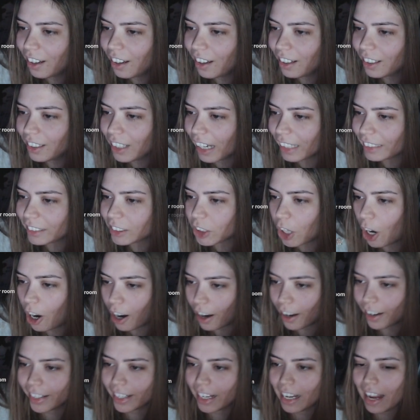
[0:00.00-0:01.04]
At
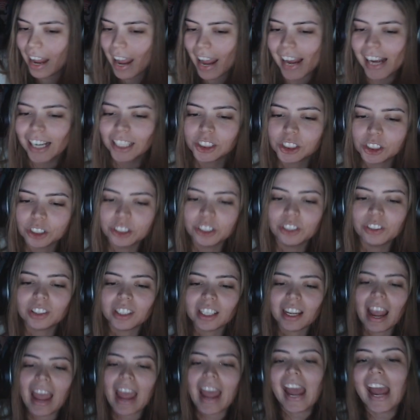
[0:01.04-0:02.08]
Target, Andrew, you
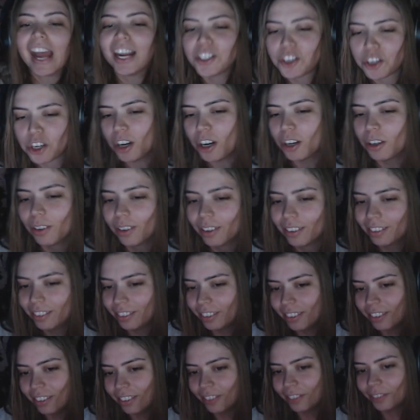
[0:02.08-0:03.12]

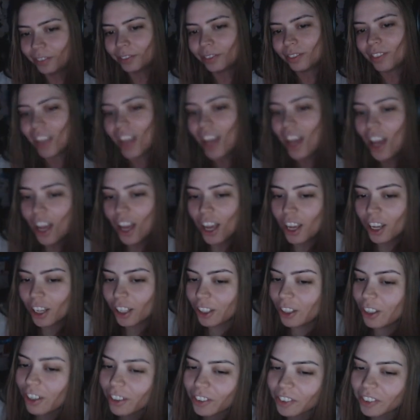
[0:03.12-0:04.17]

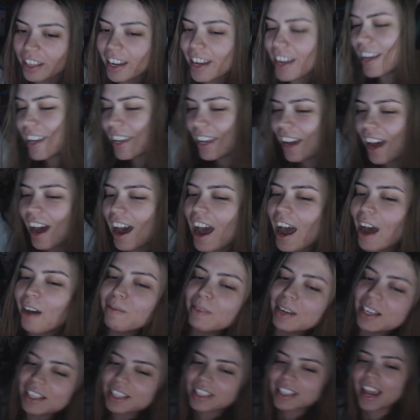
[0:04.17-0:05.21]
think I'm
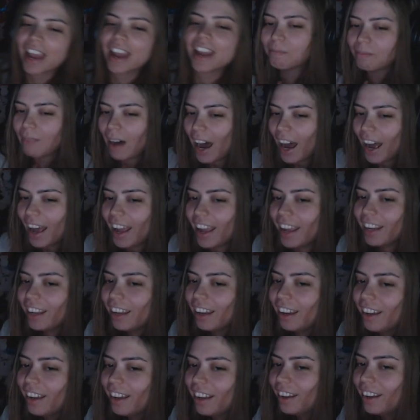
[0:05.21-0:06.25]
gonna take my
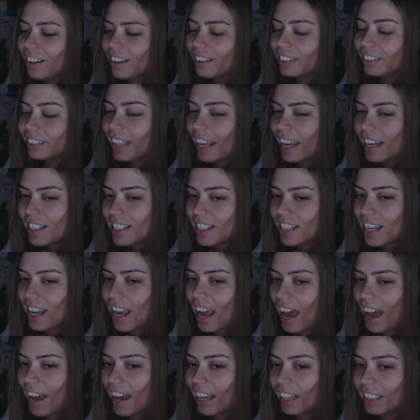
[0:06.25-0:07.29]
lazy
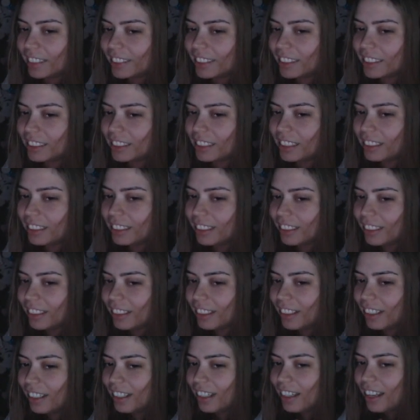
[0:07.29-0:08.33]
ass
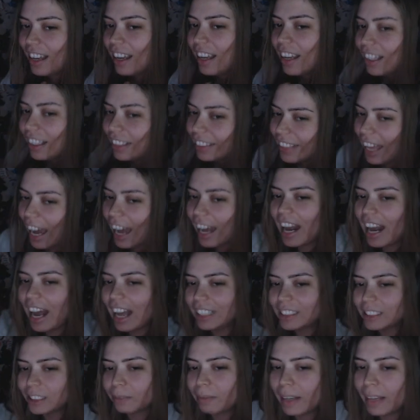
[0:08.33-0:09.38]
that
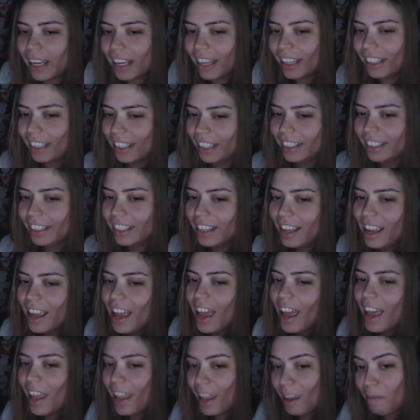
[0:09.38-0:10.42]
has been
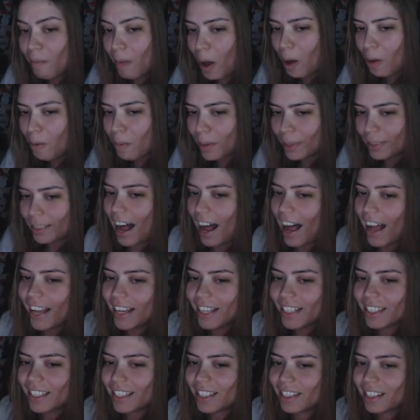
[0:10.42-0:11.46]

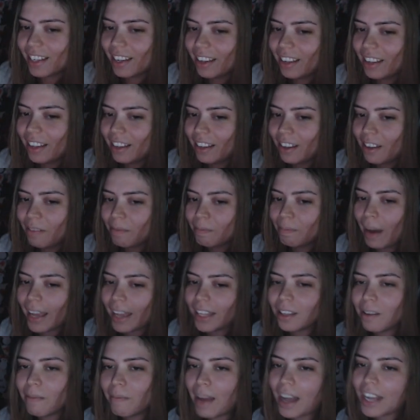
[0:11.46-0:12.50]
immobilized by
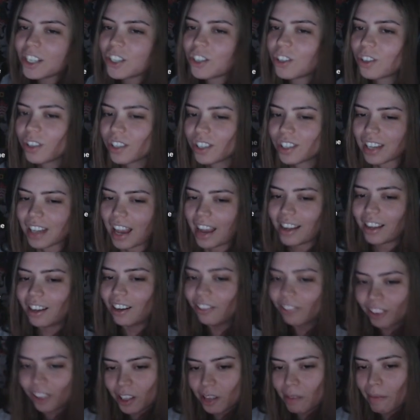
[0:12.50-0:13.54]
the menstrual cycle
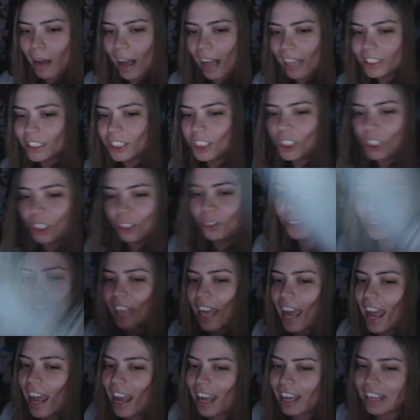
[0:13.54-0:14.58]
for the past 2
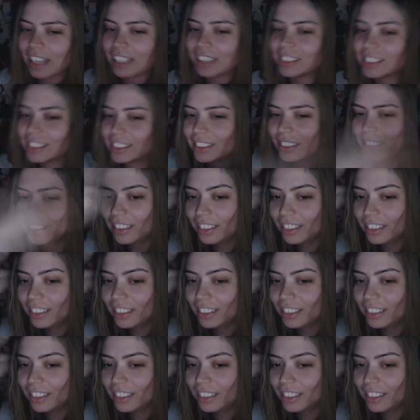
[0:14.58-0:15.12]
days